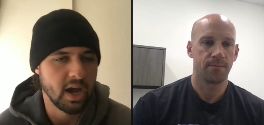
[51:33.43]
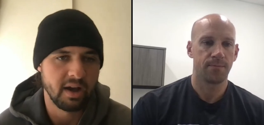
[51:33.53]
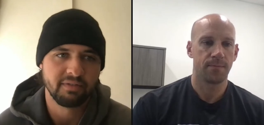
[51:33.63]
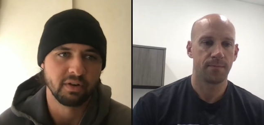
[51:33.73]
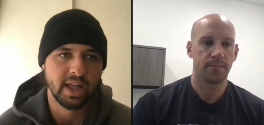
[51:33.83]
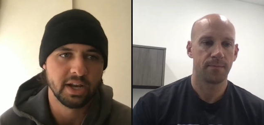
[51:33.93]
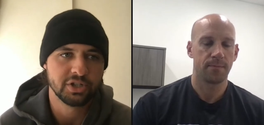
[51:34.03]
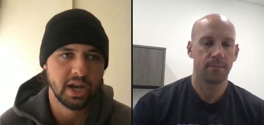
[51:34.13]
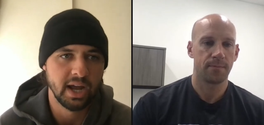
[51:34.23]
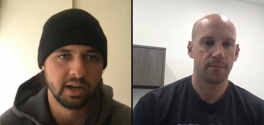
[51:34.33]
Speaker 1: off for that
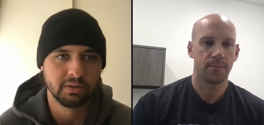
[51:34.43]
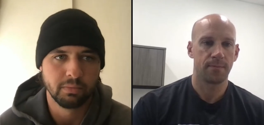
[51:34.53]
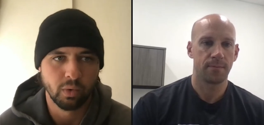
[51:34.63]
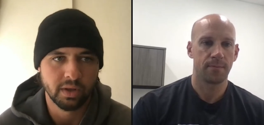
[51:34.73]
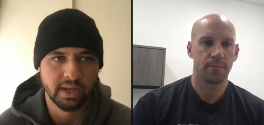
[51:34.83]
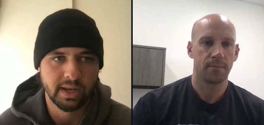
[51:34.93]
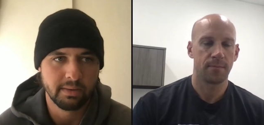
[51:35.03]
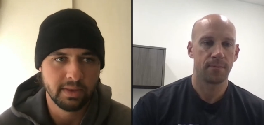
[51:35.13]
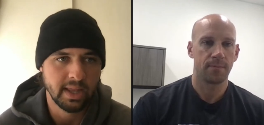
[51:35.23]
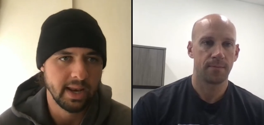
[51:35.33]
child more than
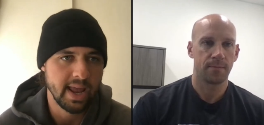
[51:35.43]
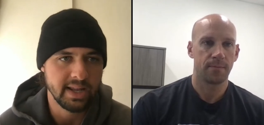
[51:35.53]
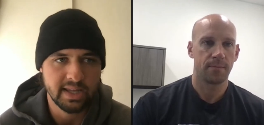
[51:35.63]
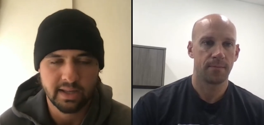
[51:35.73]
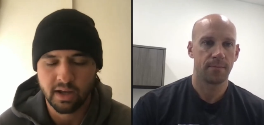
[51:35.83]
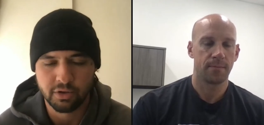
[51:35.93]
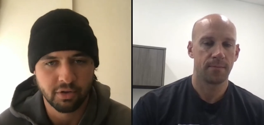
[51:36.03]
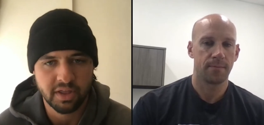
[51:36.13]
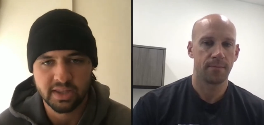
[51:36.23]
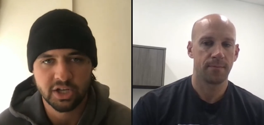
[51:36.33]
than any other
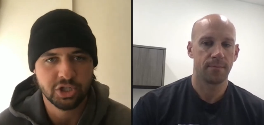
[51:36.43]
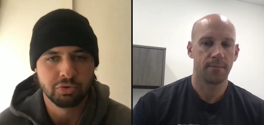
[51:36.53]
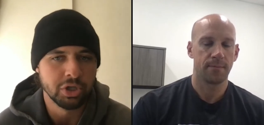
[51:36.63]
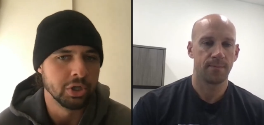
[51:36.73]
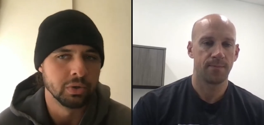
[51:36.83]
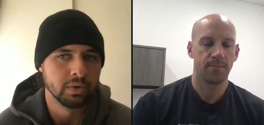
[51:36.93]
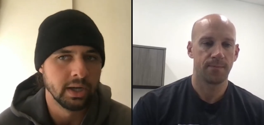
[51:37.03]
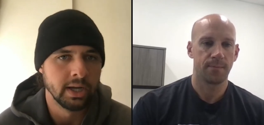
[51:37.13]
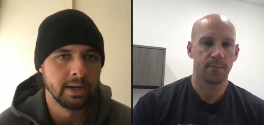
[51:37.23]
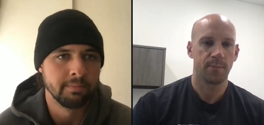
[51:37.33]
thing that you do
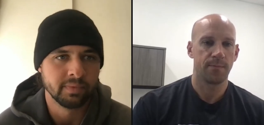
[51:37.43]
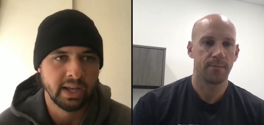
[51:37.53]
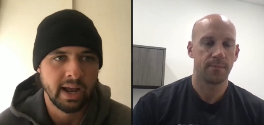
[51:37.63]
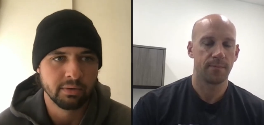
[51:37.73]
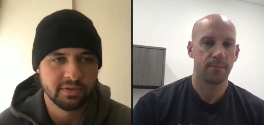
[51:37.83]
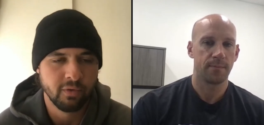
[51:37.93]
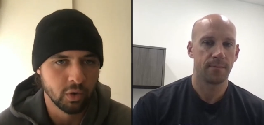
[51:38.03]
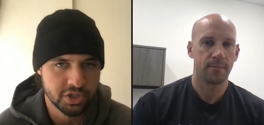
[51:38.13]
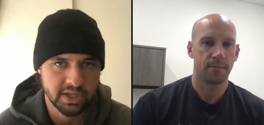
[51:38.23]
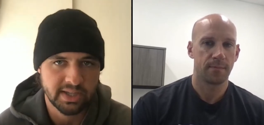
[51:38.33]
um, and i was
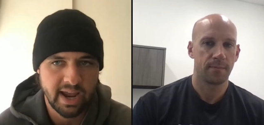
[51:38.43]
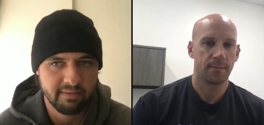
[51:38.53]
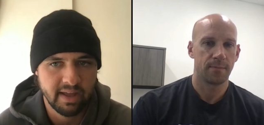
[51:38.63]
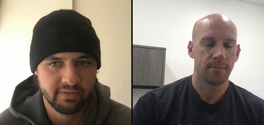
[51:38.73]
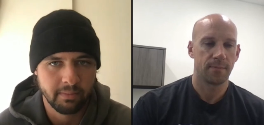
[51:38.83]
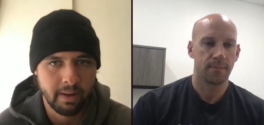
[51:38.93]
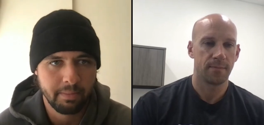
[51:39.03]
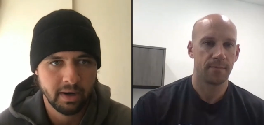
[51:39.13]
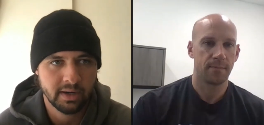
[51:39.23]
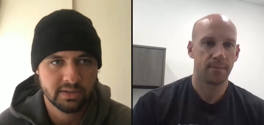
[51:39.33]
fortunate to have that from my
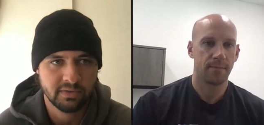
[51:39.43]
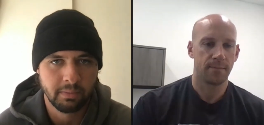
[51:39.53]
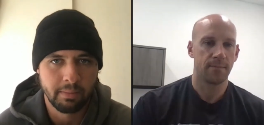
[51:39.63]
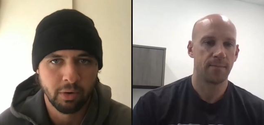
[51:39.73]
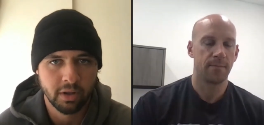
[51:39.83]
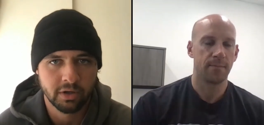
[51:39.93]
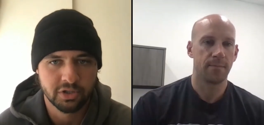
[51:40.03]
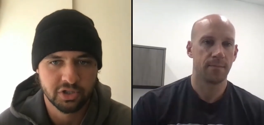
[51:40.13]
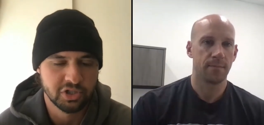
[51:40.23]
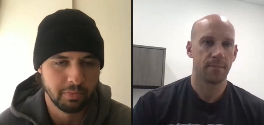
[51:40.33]
parents from my brothers
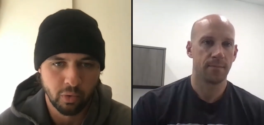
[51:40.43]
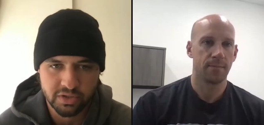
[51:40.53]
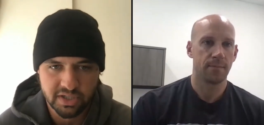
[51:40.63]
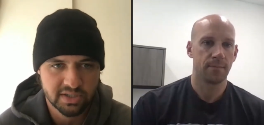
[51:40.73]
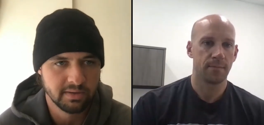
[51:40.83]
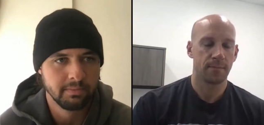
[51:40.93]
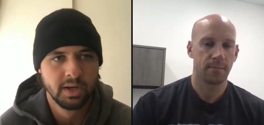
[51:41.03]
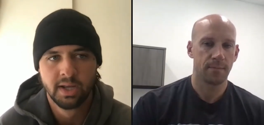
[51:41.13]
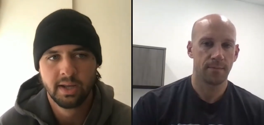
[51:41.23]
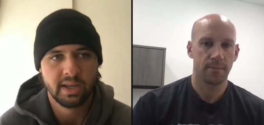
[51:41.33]
just support system
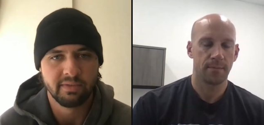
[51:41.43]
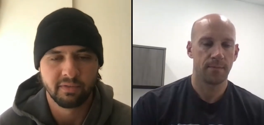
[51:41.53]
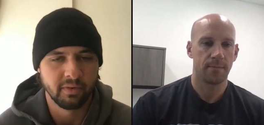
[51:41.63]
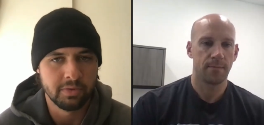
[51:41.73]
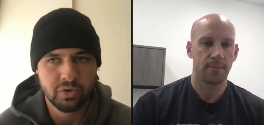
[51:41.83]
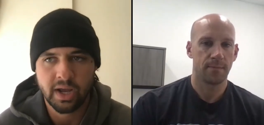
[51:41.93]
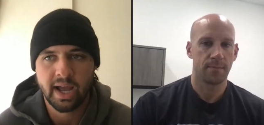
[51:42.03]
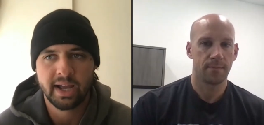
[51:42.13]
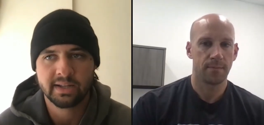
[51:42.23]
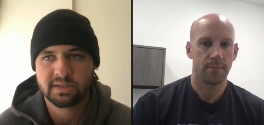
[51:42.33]
even from you
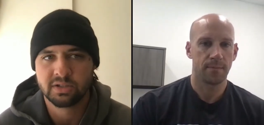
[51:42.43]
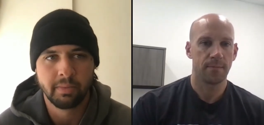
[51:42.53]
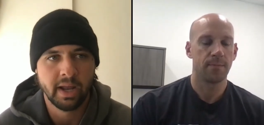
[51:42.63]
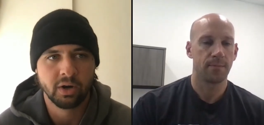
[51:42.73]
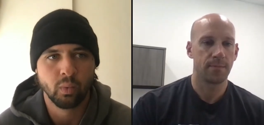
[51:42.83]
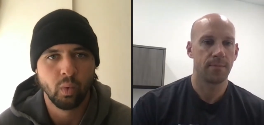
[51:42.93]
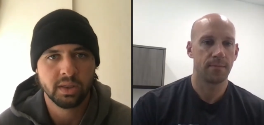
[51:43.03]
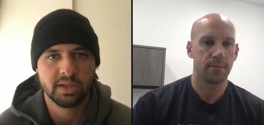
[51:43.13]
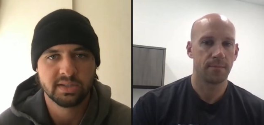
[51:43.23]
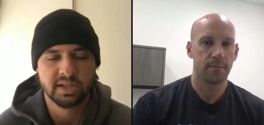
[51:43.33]
guys no matter
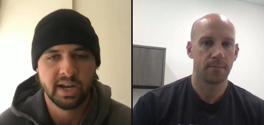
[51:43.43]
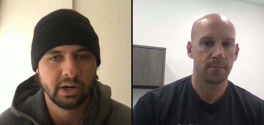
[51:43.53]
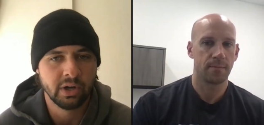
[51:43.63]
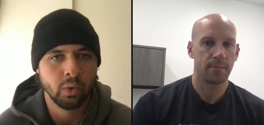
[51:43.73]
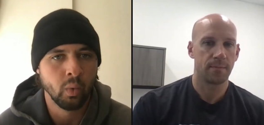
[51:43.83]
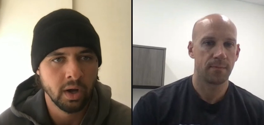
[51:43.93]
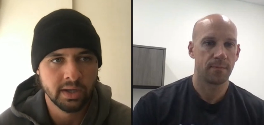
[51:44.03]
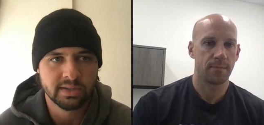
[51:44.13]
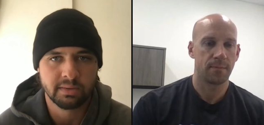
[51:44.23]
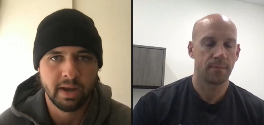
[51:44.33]
what the scenario
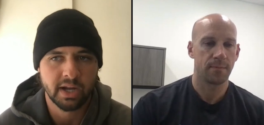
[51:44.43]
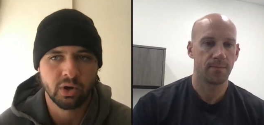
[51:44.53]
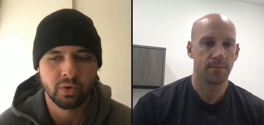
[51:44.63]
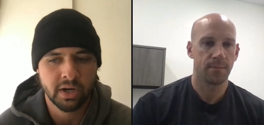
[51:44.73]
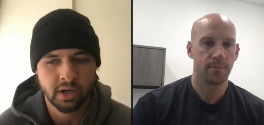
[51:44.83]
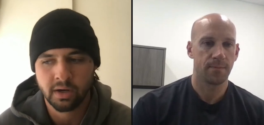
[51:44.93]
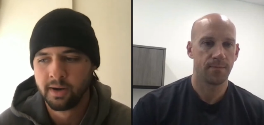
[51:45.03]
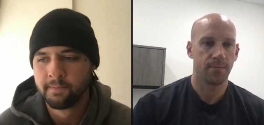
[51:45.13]
was in my career